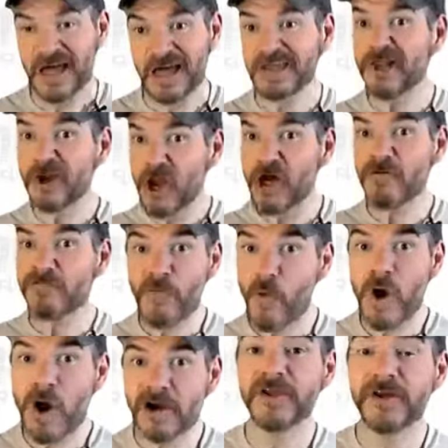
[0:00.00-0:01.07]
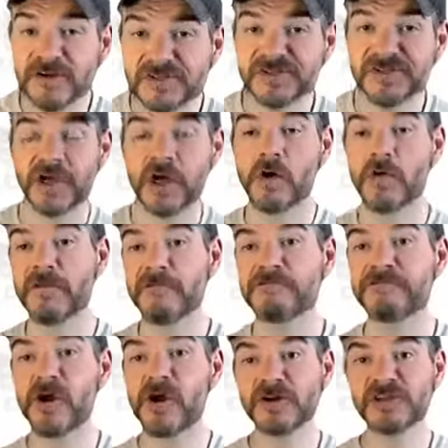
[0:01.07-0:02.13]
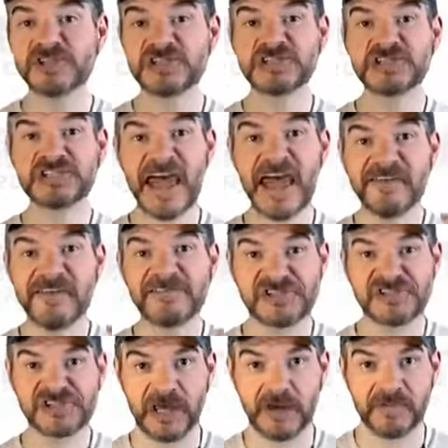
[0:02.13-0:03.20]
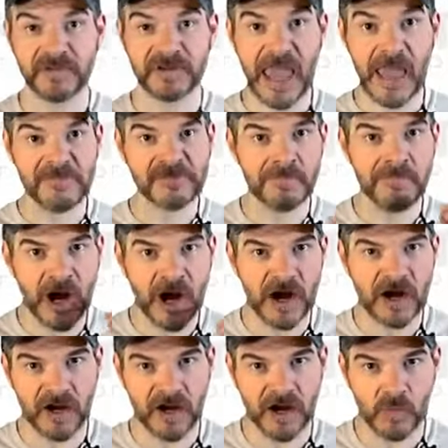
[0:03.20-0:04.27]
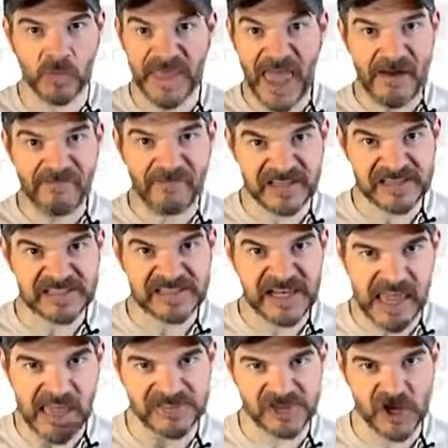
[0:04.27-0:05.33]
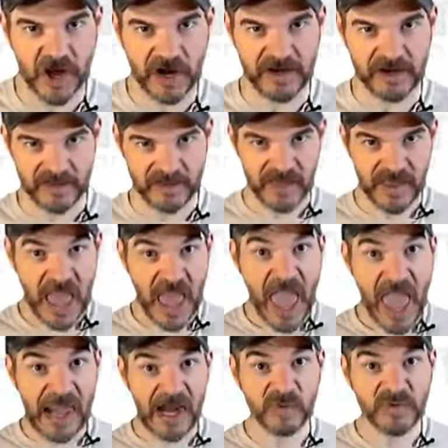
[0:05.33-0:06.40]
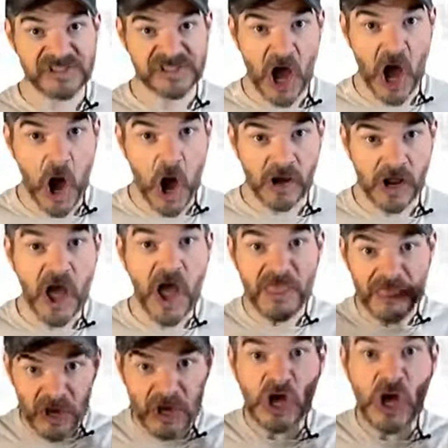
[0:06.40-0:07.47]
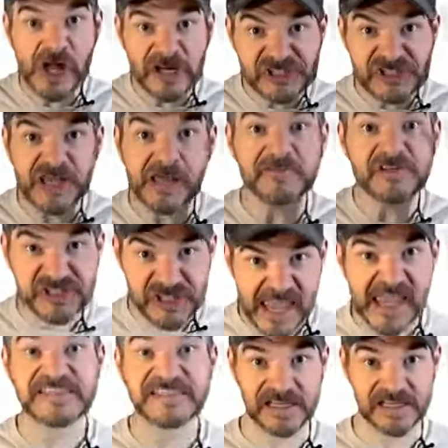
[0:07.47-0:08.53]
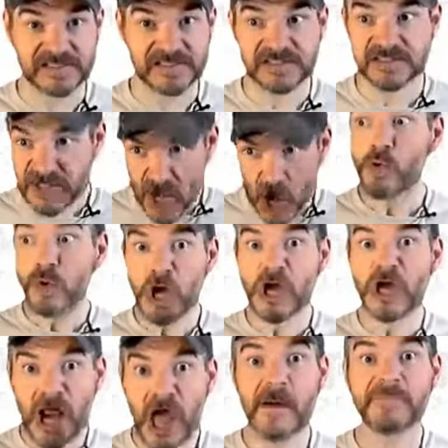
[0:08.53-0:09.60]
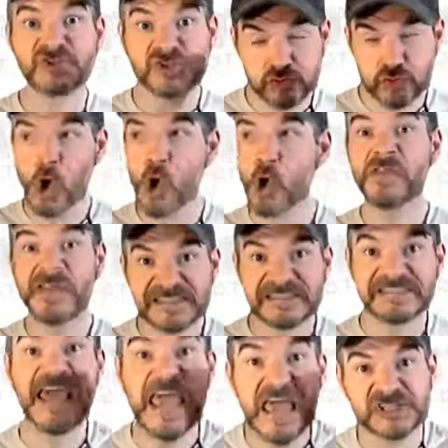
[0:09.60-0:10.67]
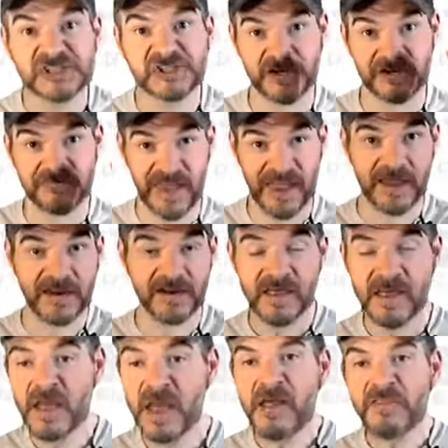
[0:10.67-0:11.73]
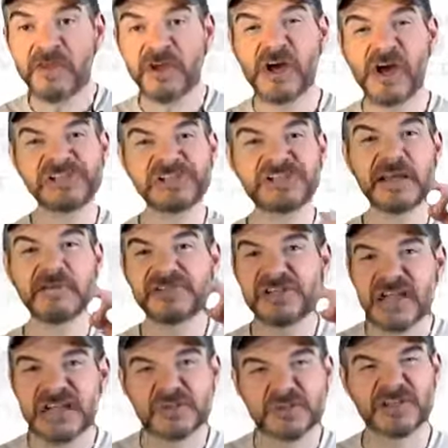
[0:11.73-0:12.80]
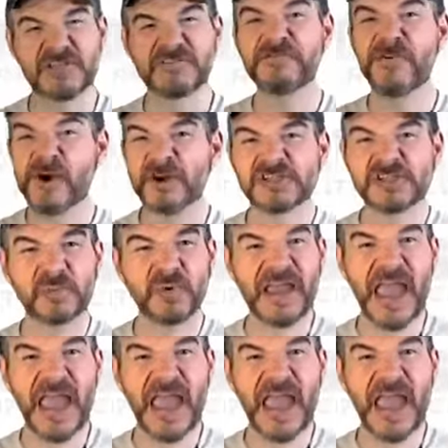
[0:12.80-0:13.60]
A little over 400 years ago, the first slave ship came to America with African slaves on it. And it was called the Good Ship Jesus. Go look it up. It's true. This is history, man. The Good Ship Jesus was the first to bring